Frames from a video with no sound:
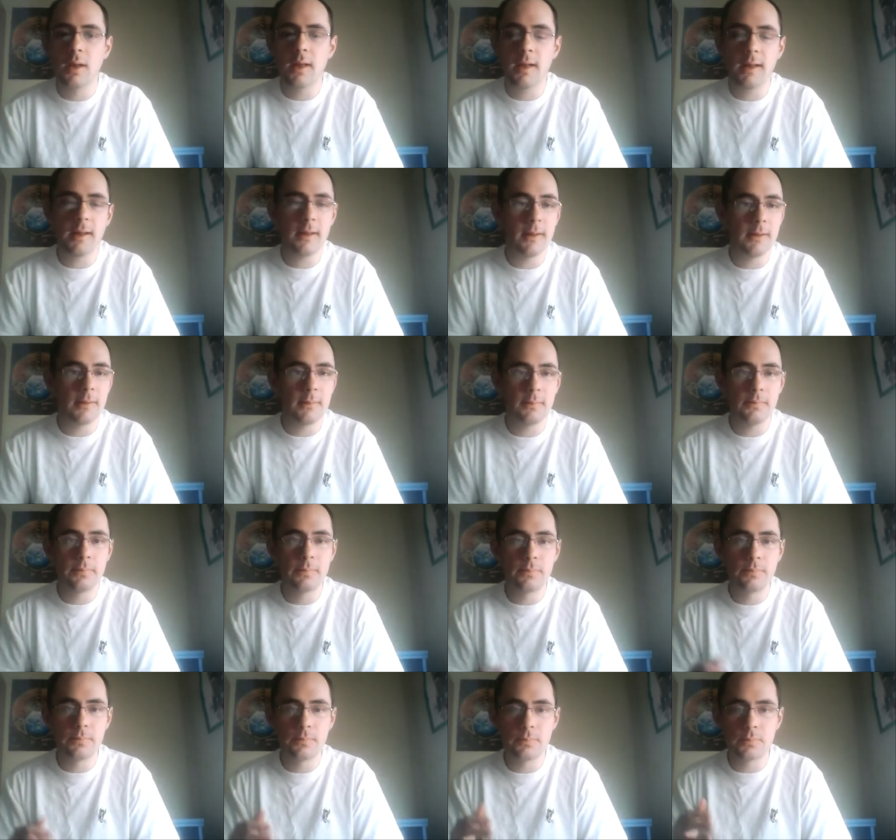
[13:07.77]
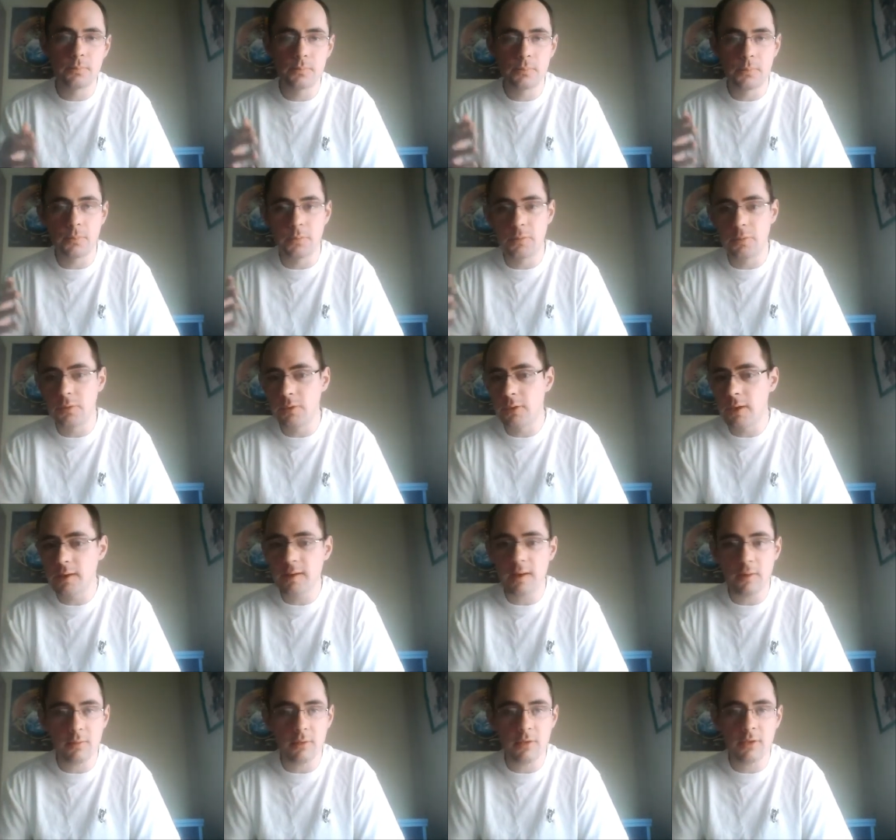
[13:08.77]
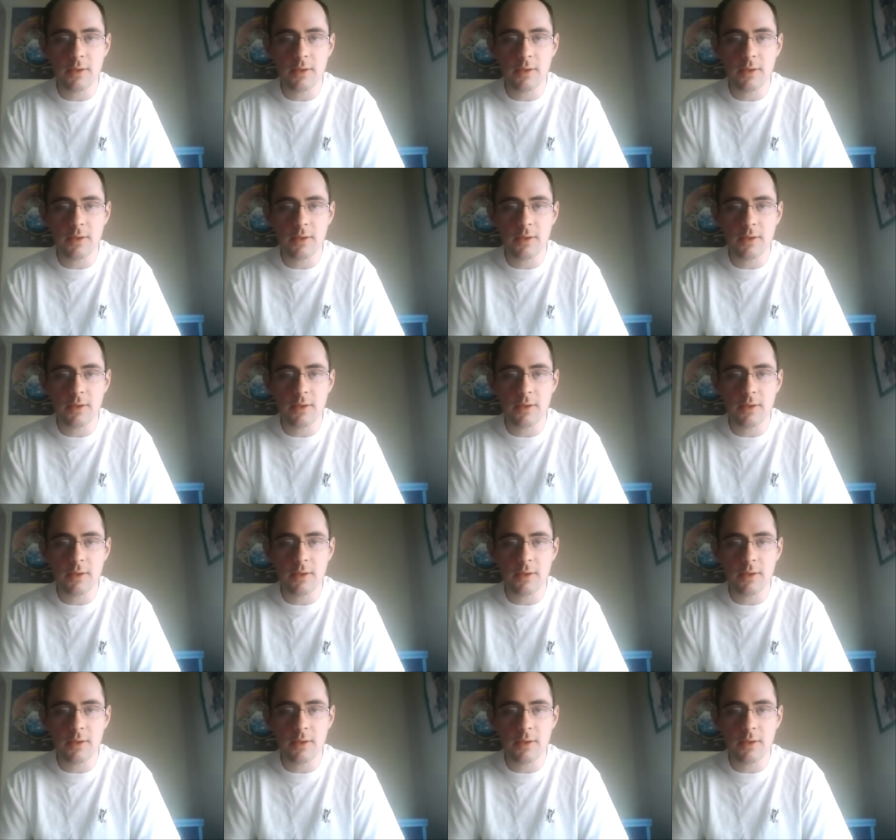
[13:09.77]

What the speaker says: They never